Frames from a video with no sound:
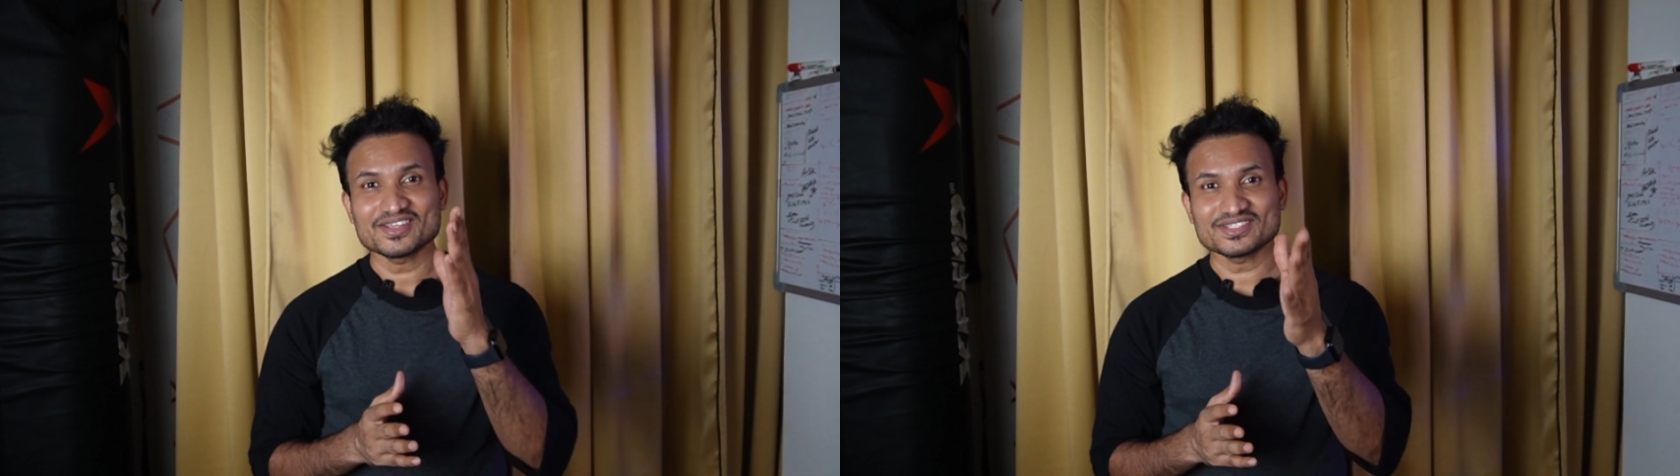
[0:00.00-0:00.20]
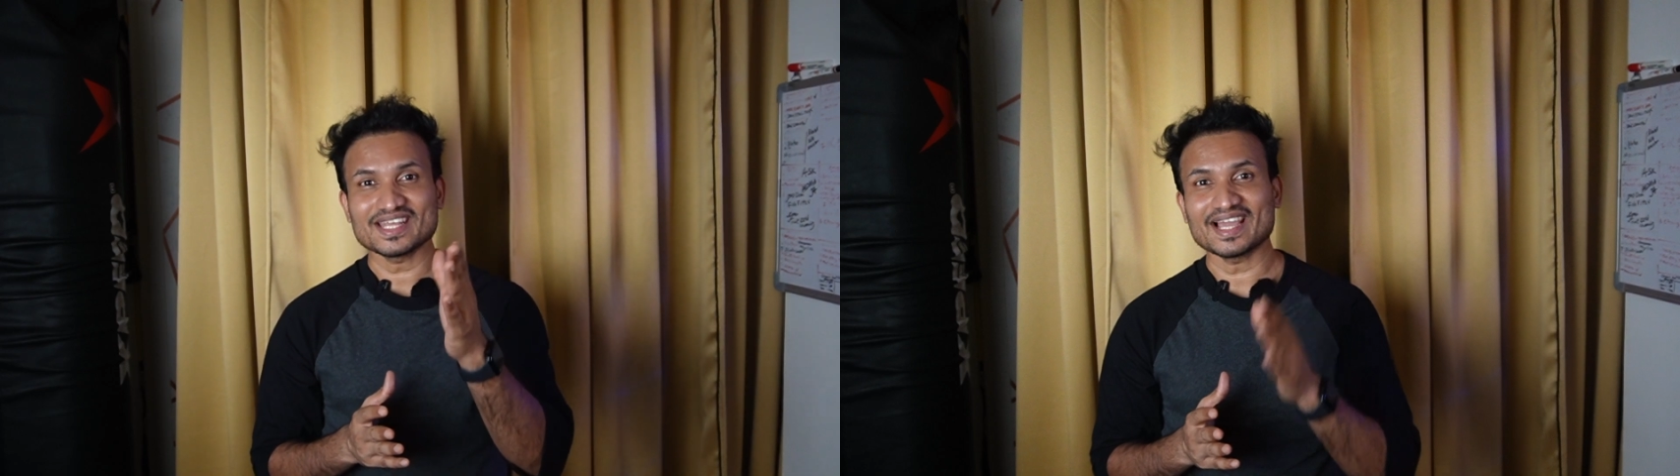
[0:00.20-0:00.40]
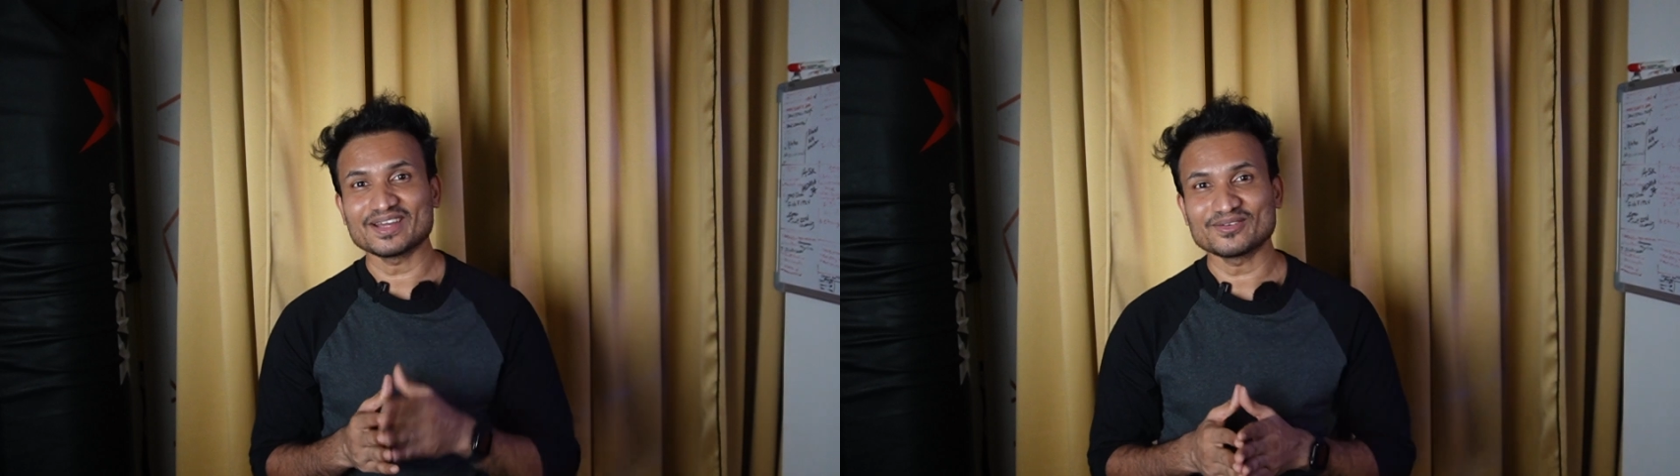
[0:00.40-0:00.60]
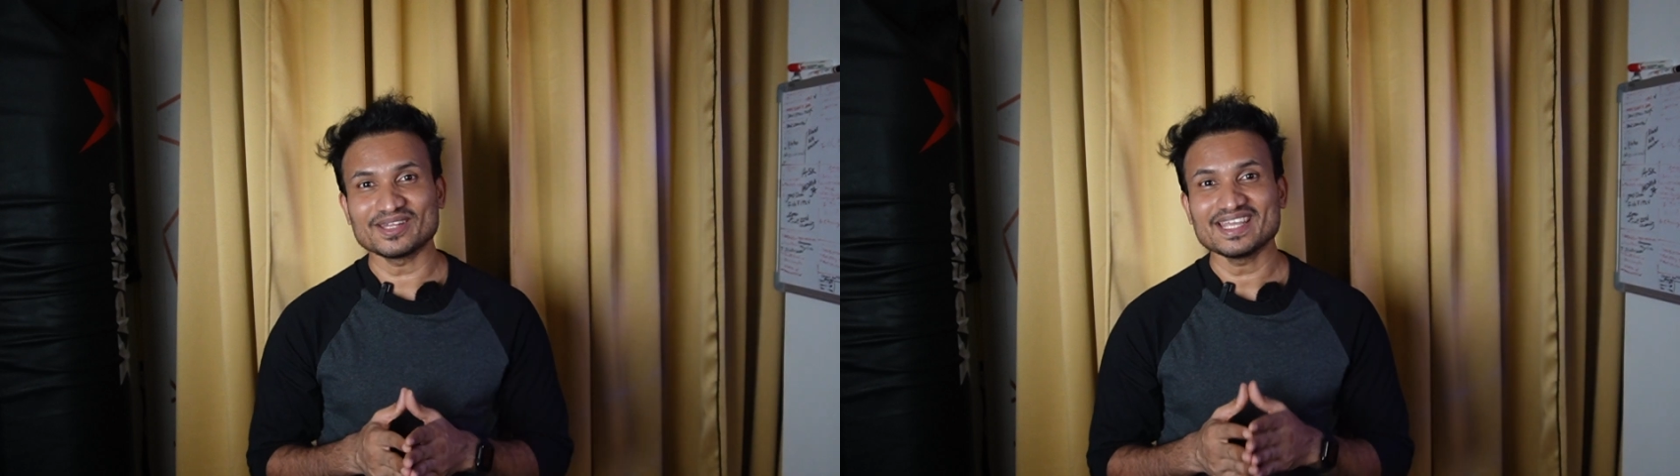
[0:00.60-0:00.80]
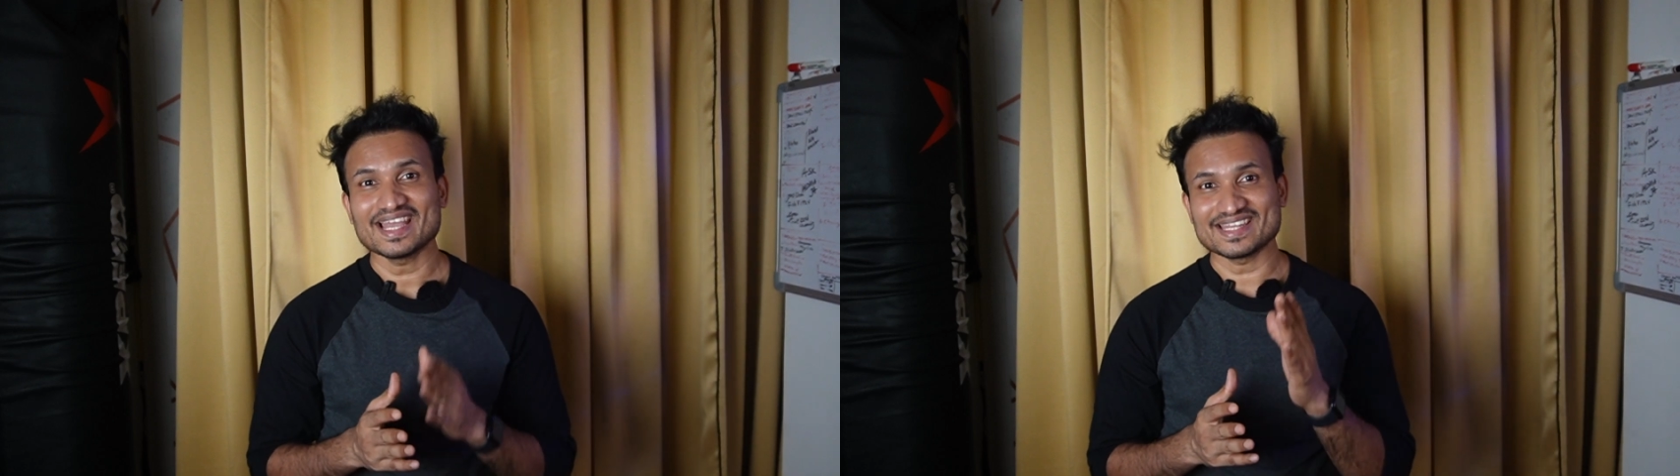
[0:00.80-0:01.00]
Stay
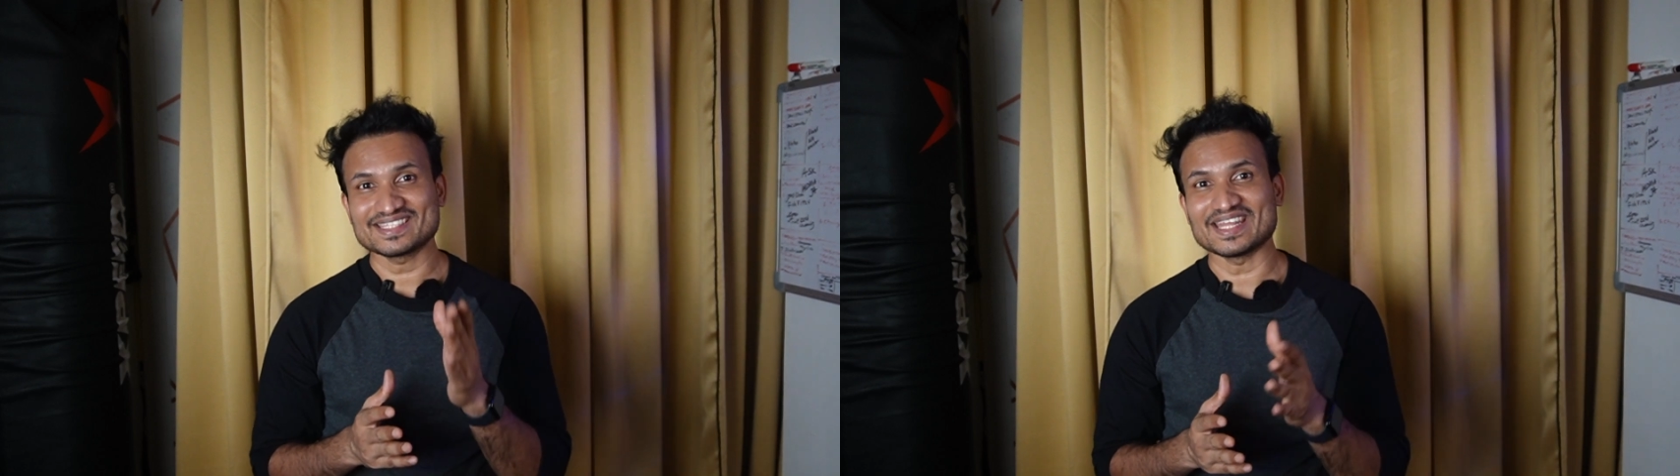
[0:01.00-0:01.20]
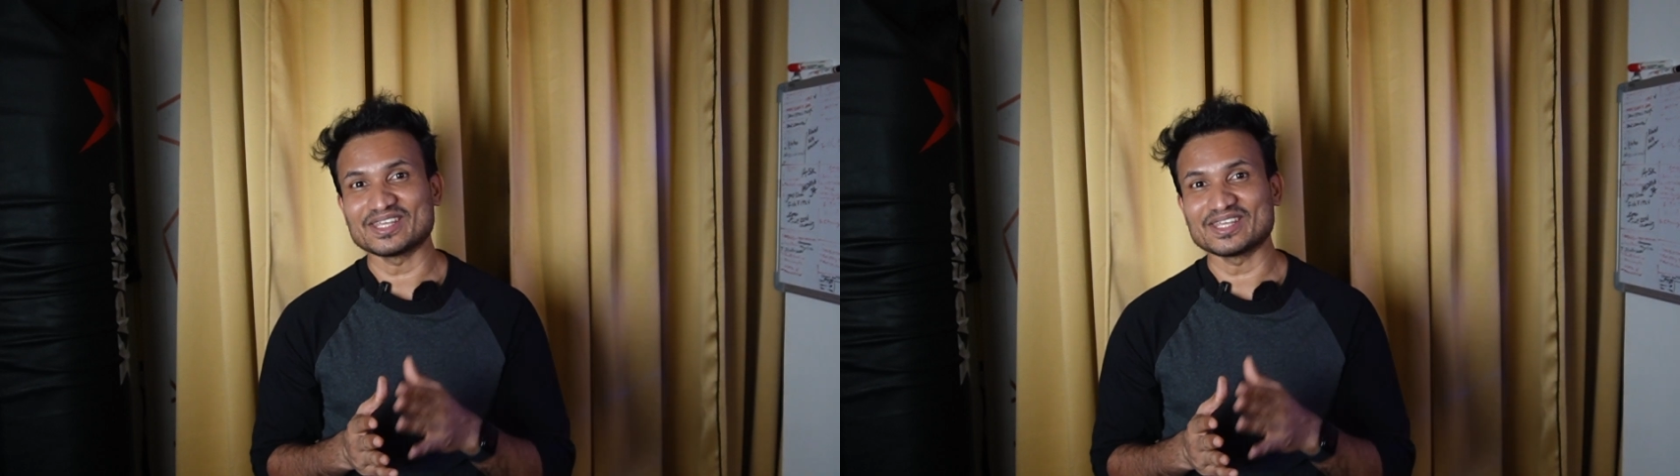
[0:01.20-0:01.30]
hungry and stay